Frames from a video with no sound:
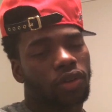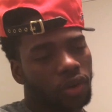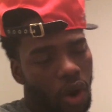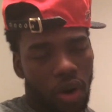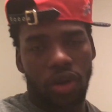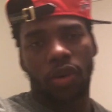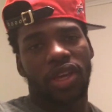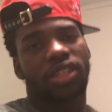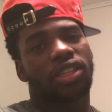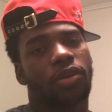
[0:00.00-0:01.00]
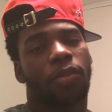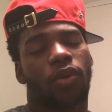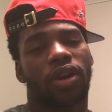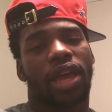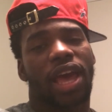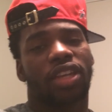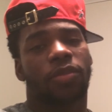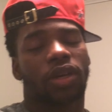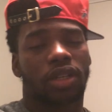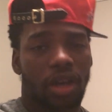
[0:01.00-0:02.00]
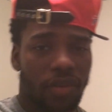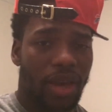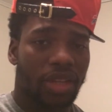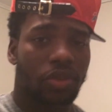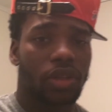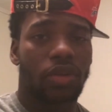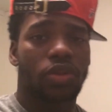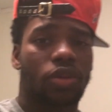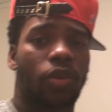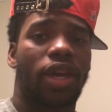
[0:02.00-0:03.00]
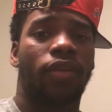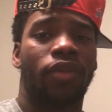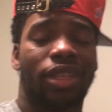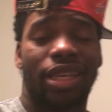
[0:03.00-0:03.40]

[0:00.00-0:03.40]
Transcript: Cardio is an important aspect of actually losing weight.